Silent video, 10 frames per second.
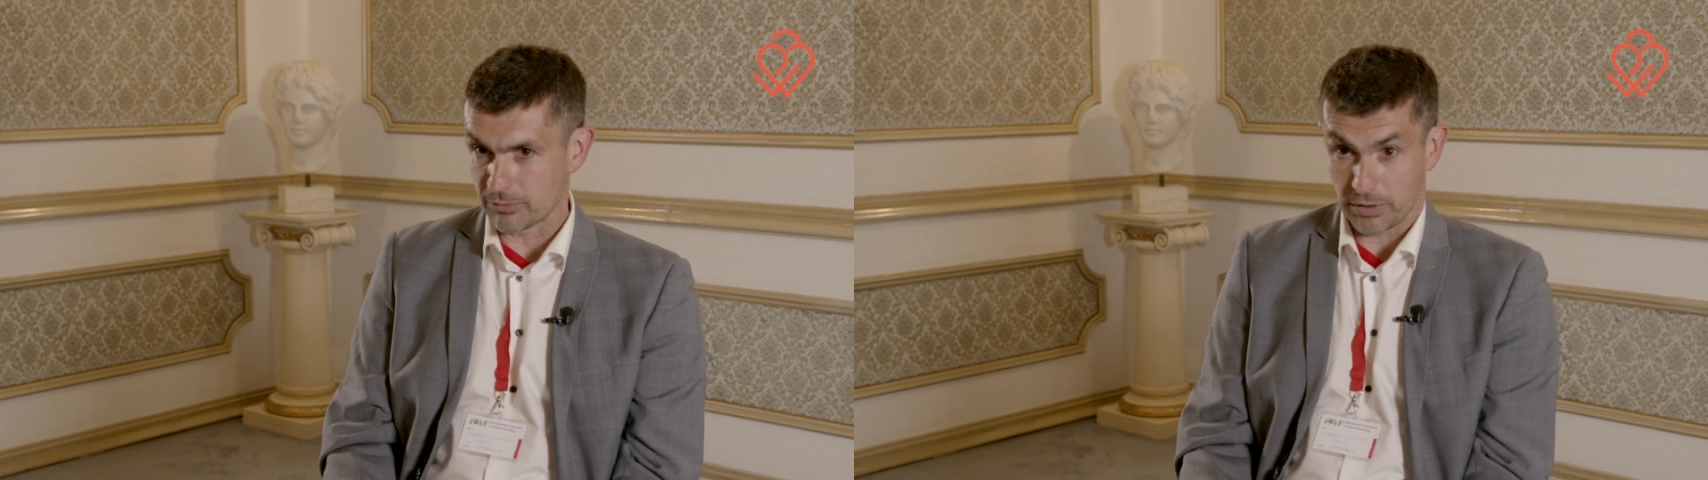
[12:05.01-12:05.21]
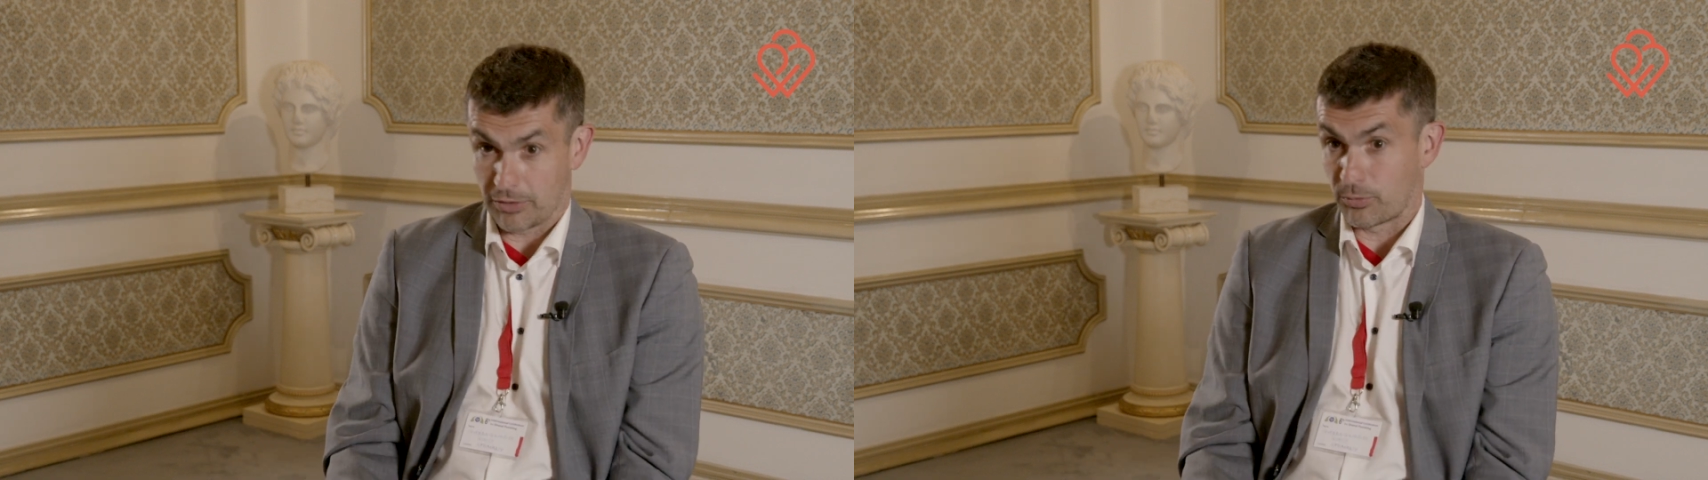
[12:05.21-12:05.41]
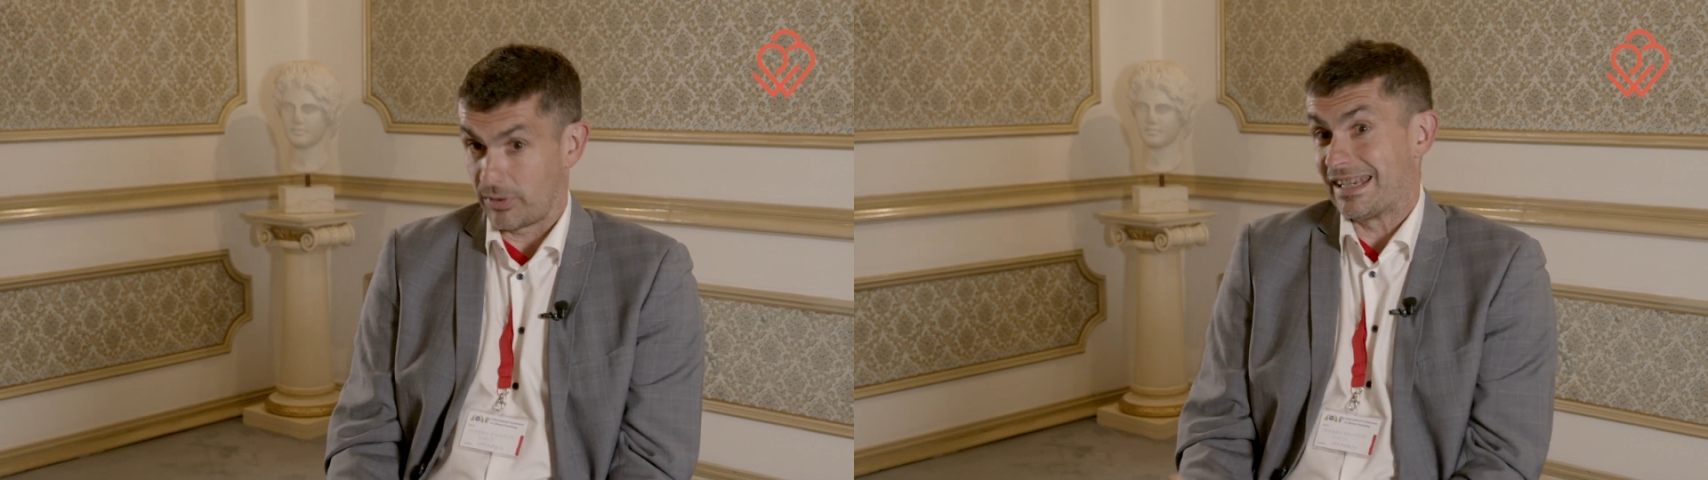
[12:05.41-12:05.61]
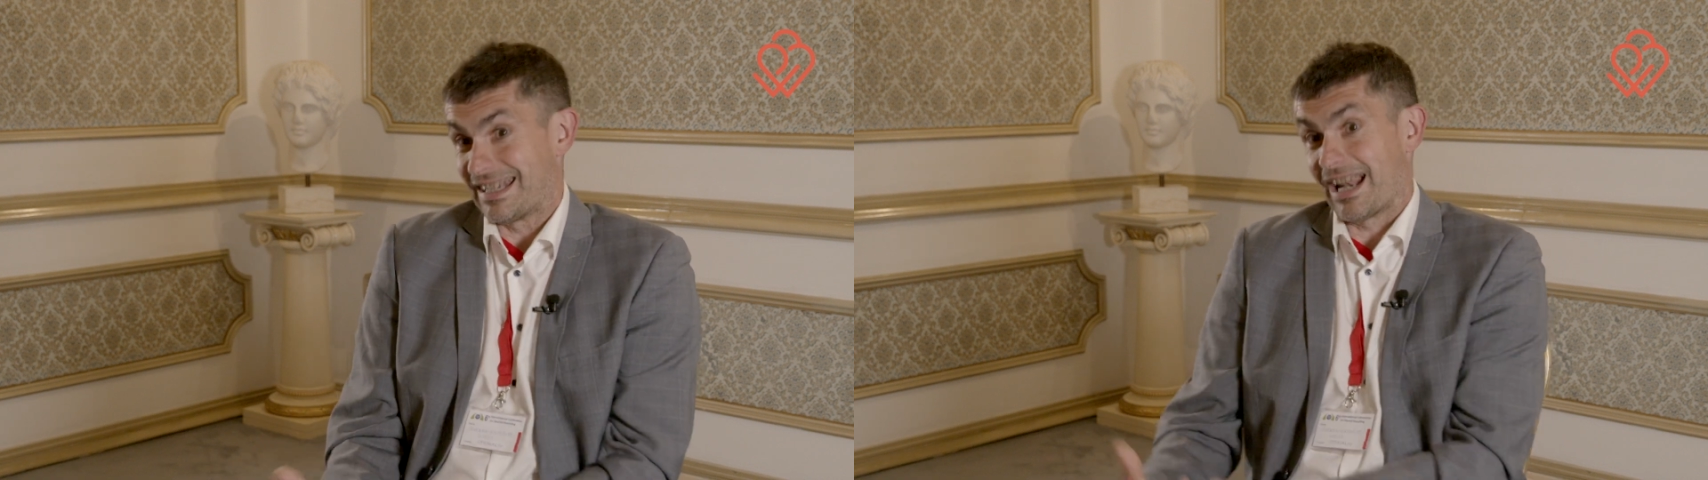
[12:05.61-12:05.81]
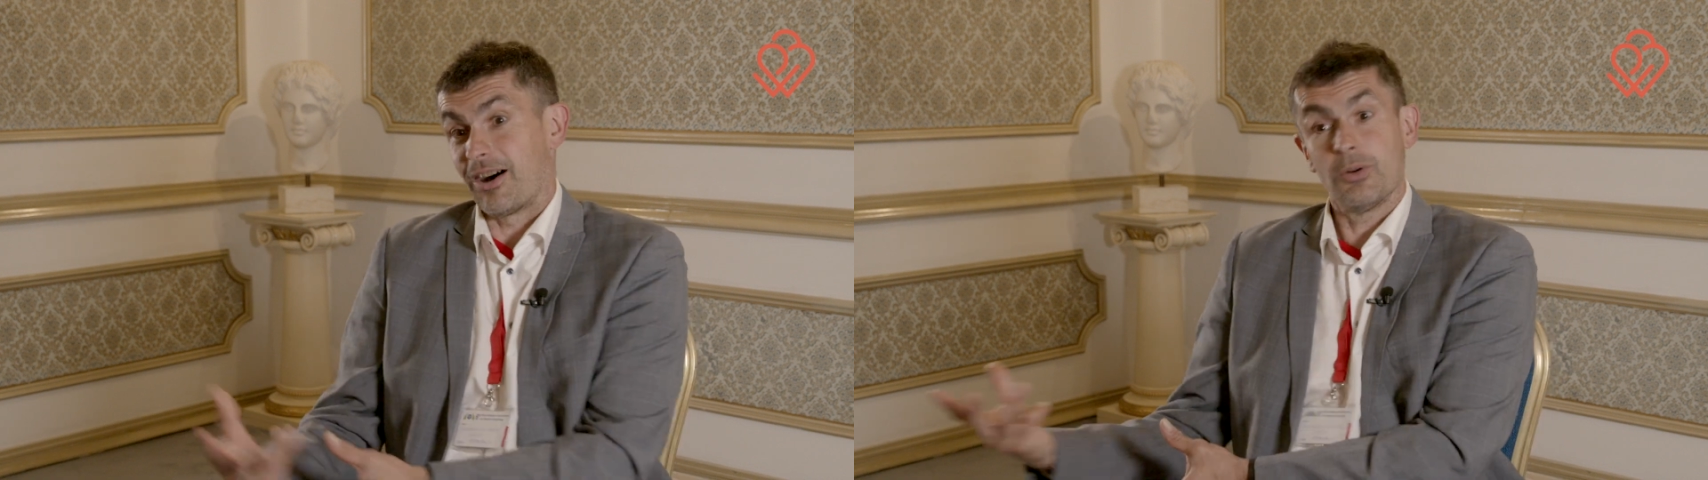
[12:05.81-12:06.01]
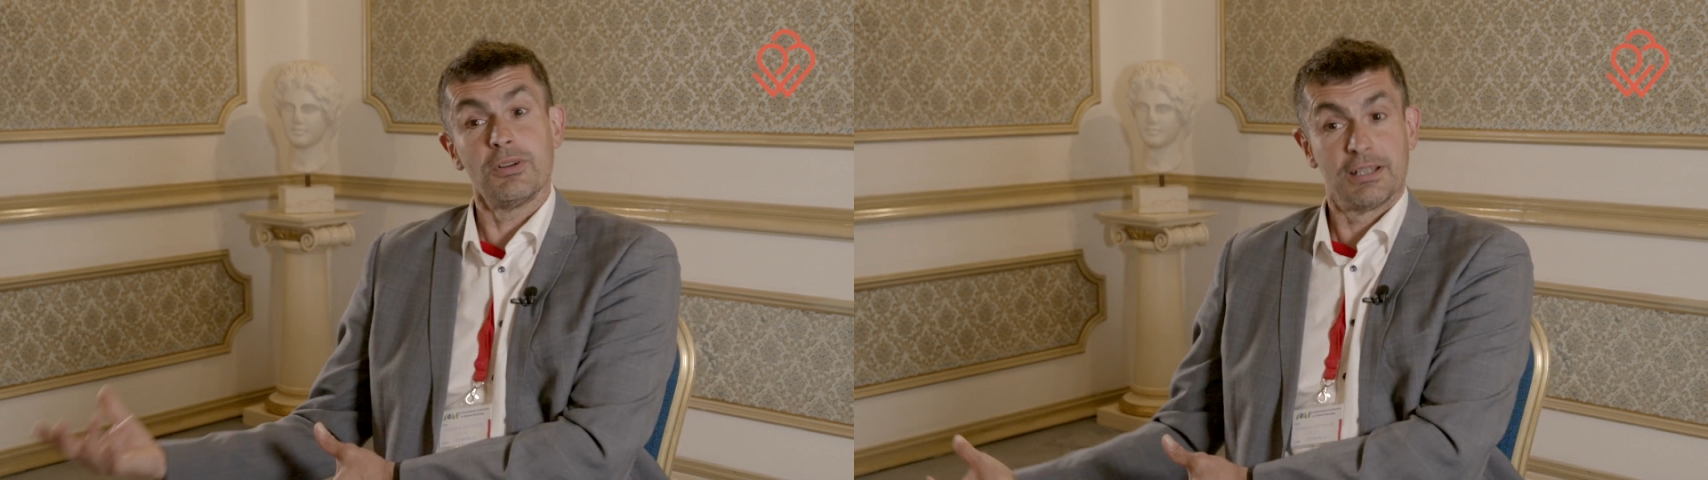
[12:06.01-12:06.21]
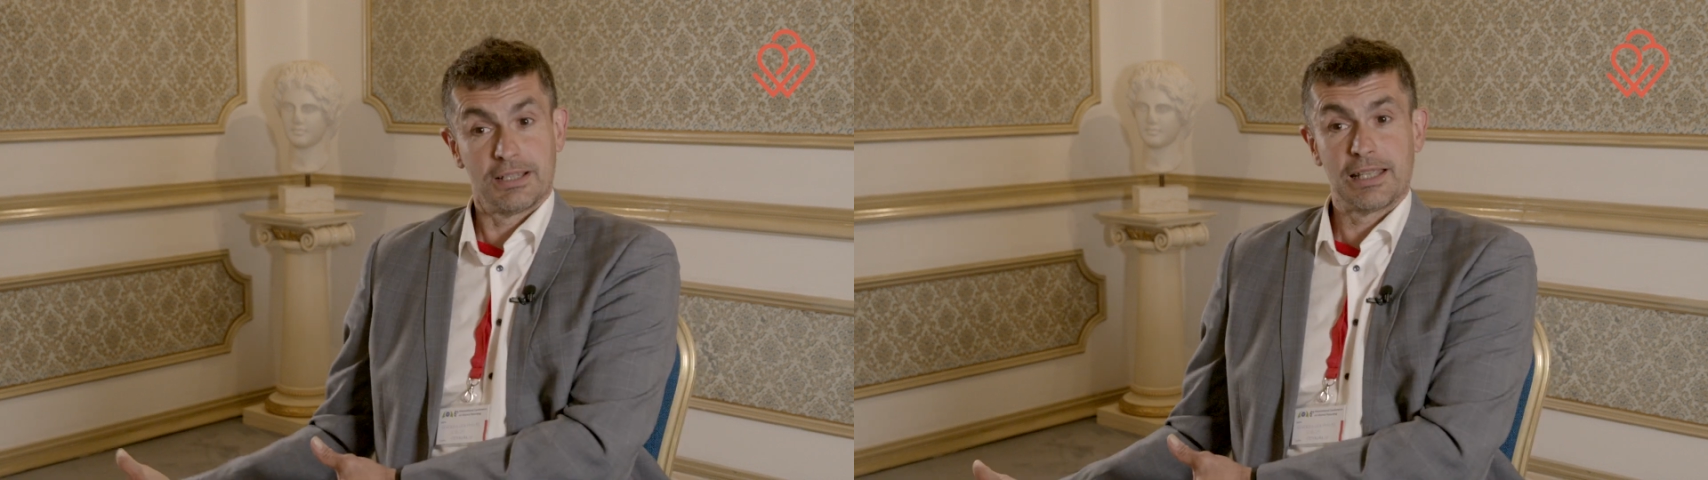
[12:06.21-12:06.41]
We don't really know